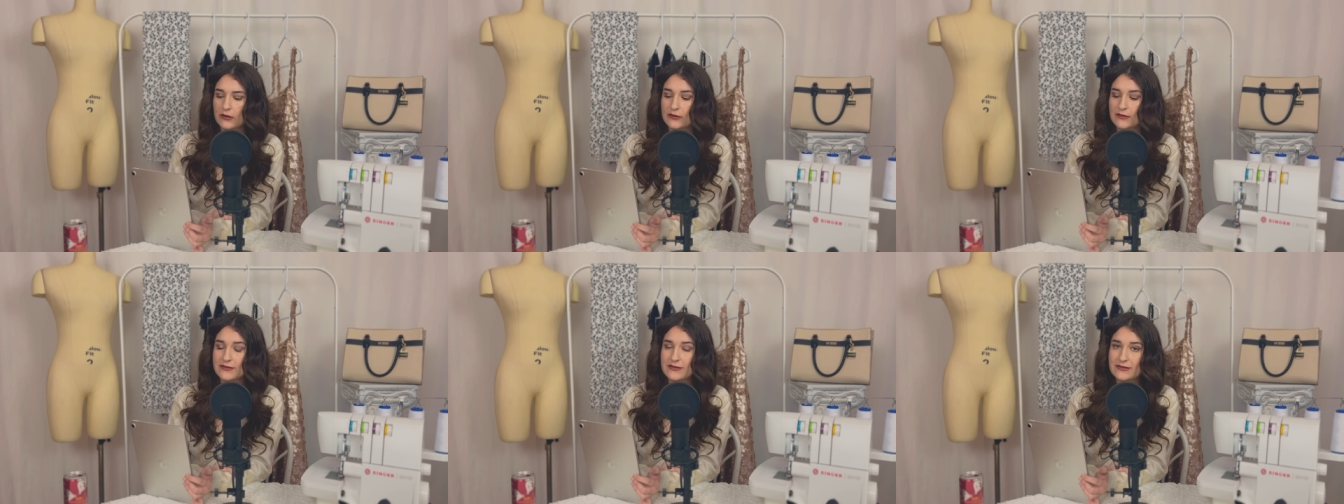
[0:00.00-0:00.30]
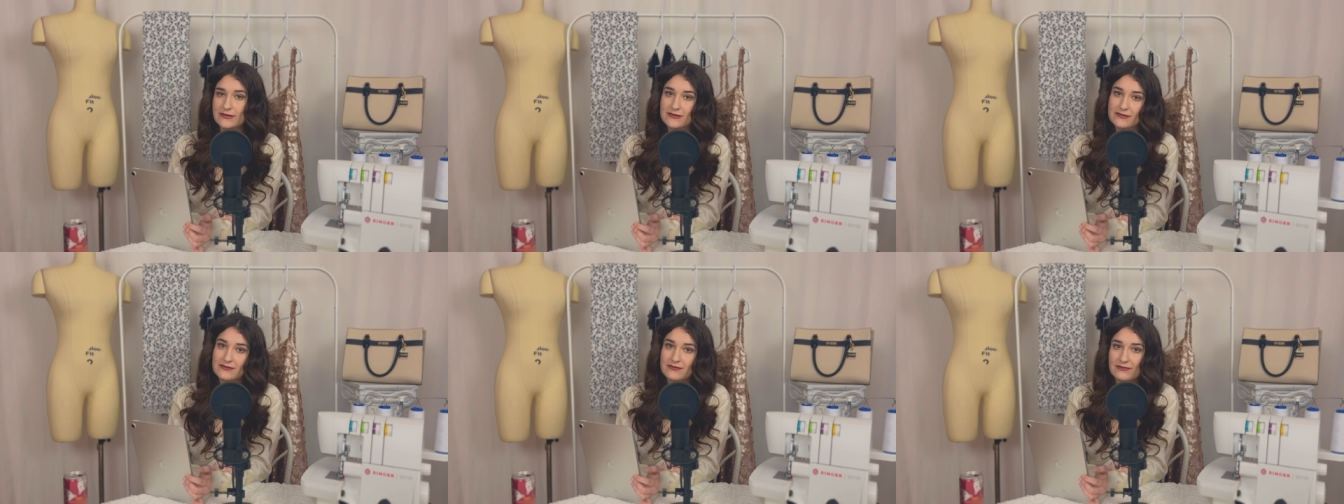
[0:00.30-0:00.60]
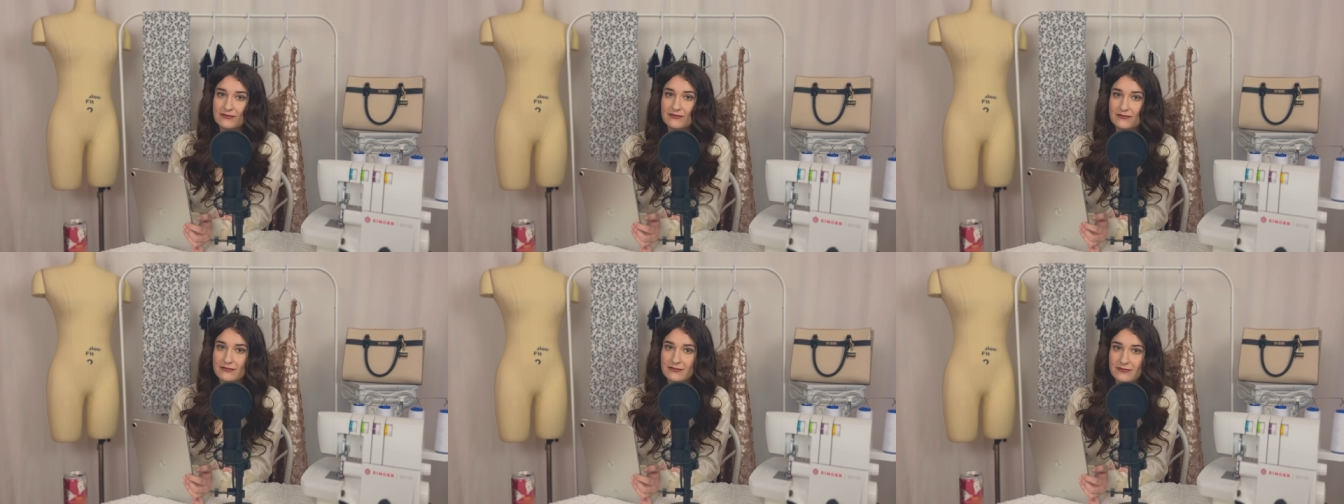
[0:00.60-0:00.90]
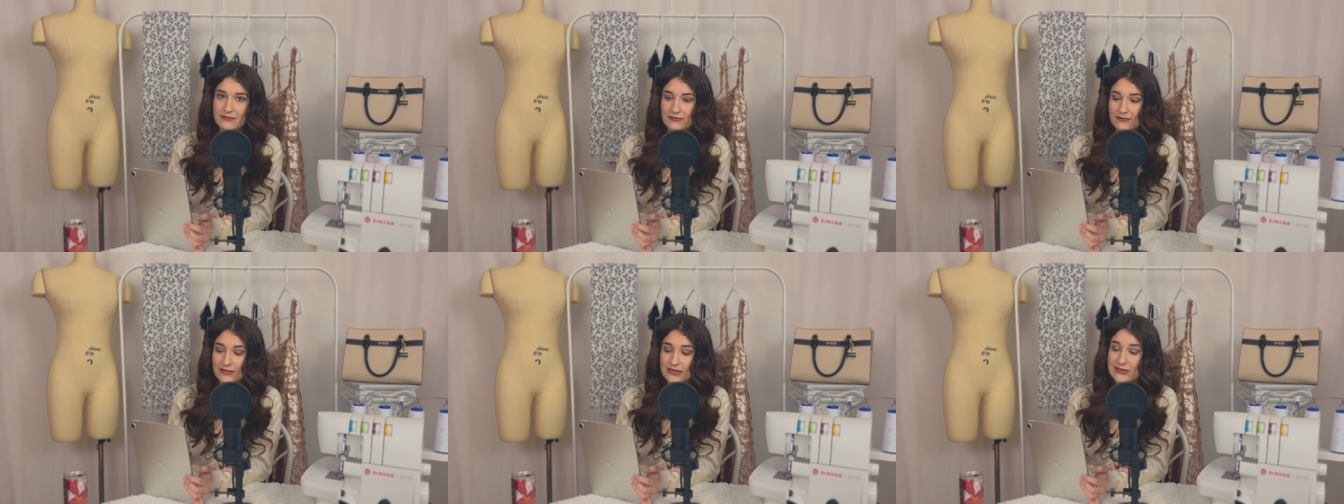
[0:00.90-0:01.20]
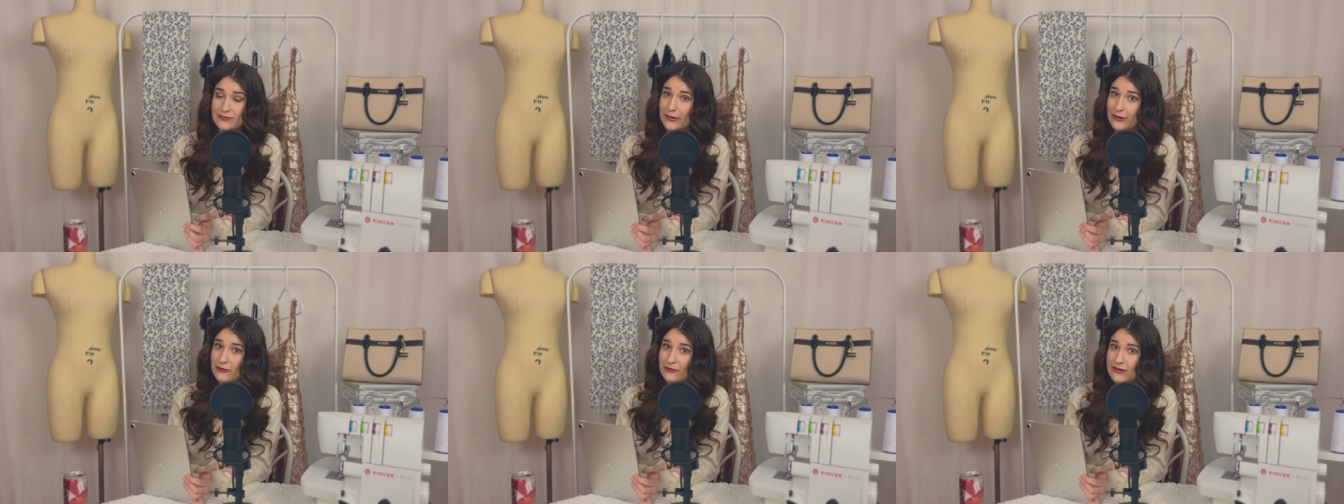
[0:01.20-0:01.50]
it's
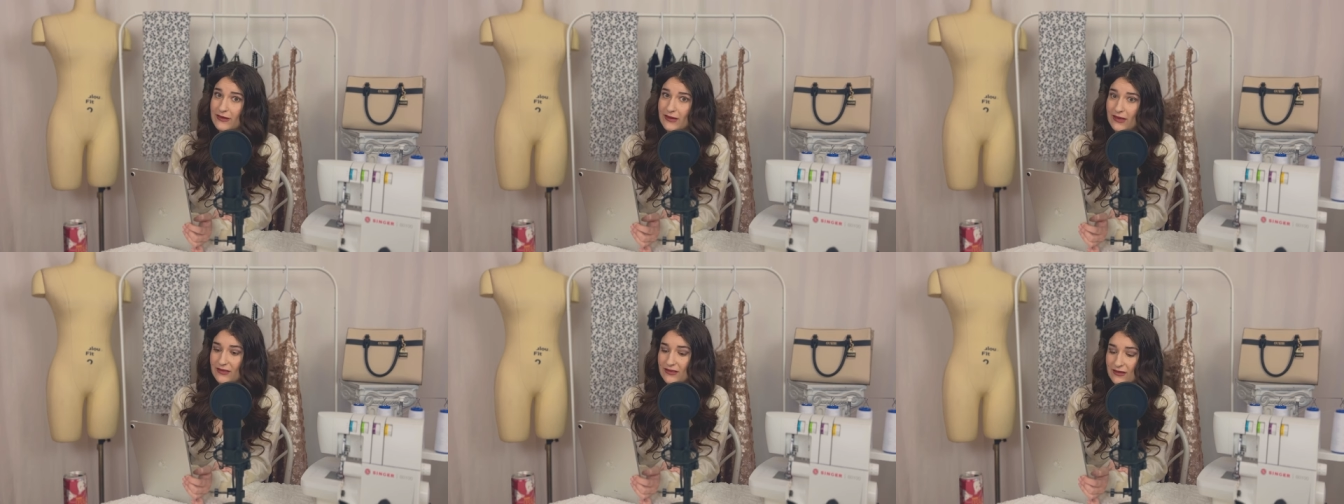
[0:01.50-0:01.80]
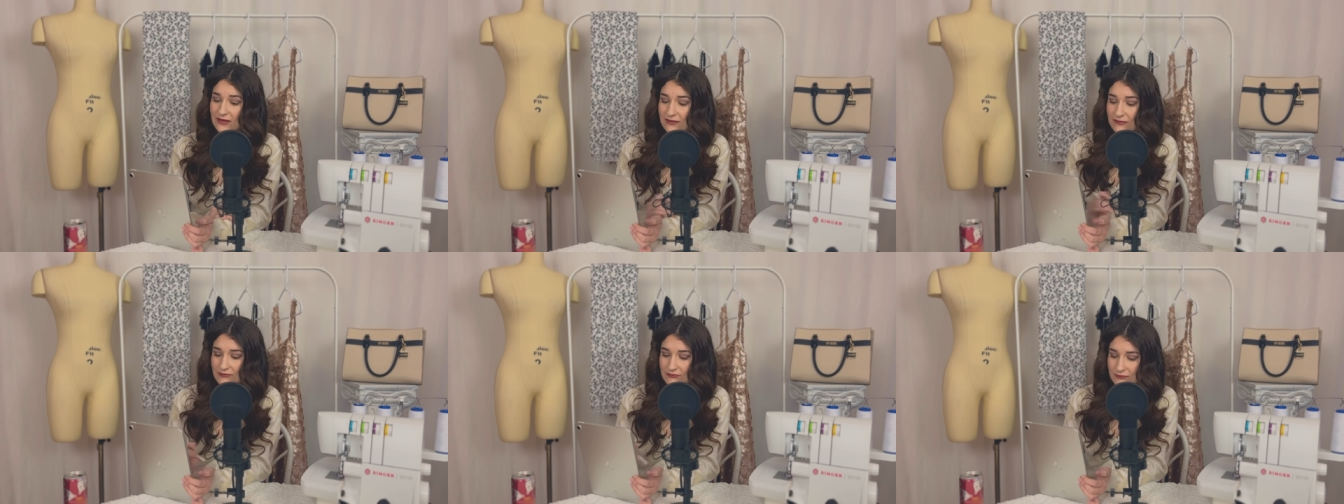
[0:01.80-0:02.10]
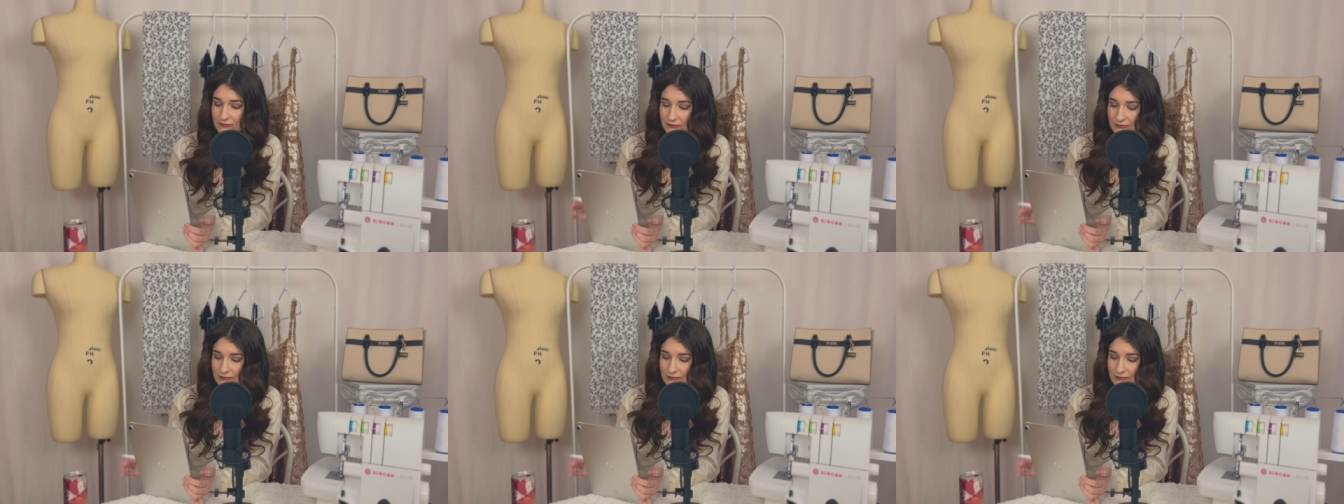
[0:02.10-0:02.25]
better than nothing.